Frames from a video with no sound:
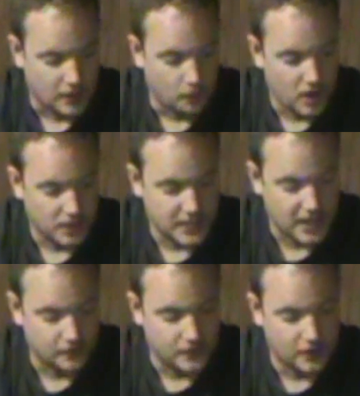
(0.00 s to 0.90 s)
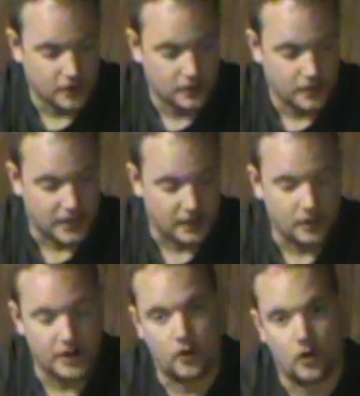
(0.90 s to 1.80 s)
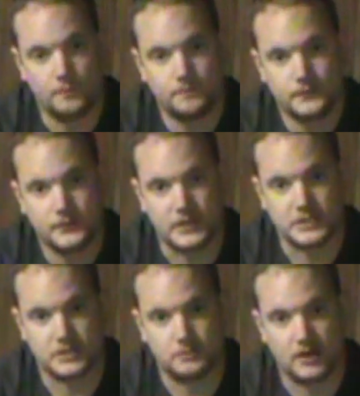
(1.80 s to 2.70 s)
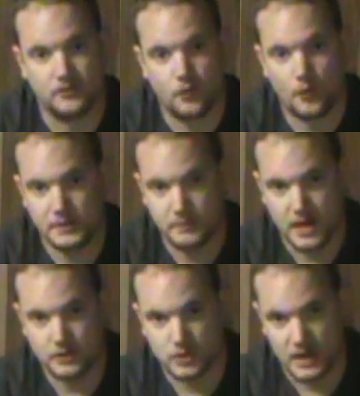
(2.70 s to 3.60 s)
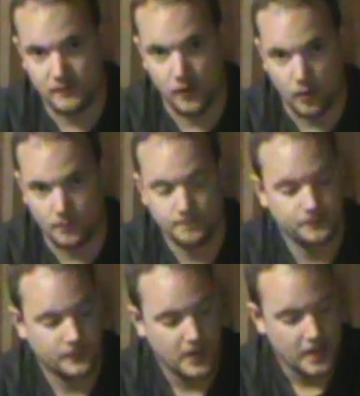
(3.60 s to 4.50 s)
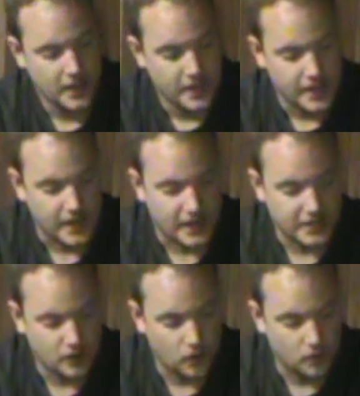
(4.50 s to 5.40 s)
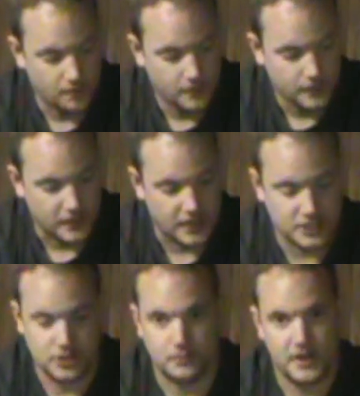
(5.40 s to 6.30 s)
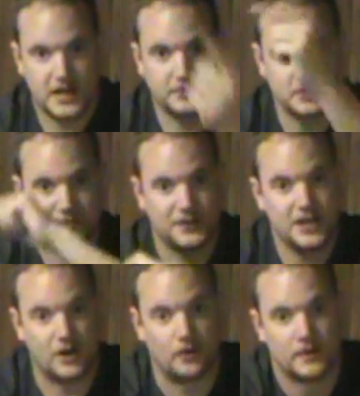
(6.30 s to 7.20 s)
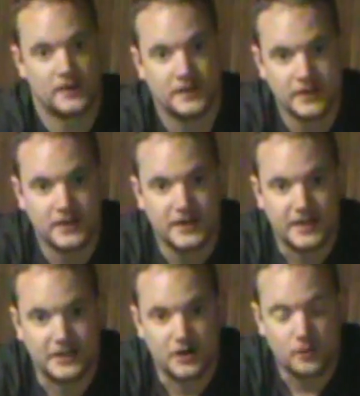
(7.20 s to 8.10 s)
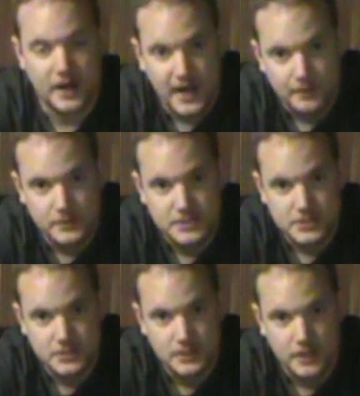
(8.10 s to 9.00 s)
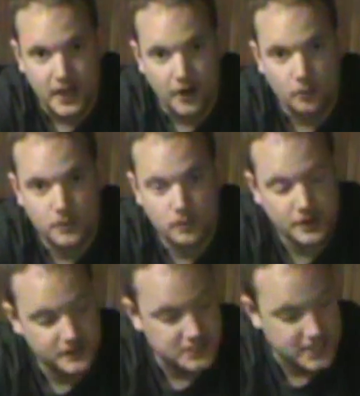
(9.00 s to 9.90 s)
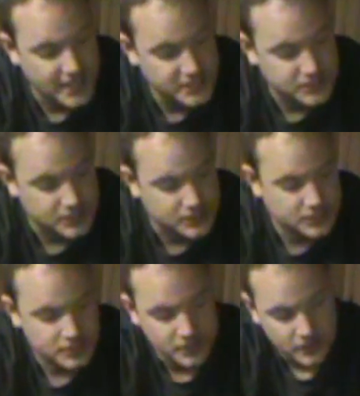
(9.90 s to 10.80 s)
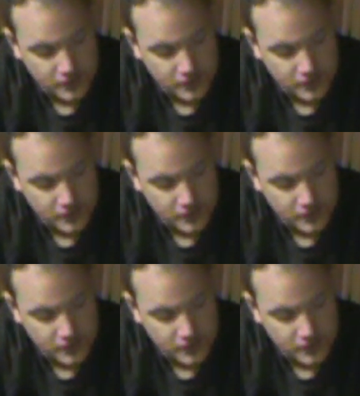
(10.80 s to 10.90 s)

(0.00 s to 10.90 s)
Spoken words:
I walked out of there, and I went home. It's about a 40-mile drive home. And I get home, and I start making this video. And you know what happens? I open one of these cases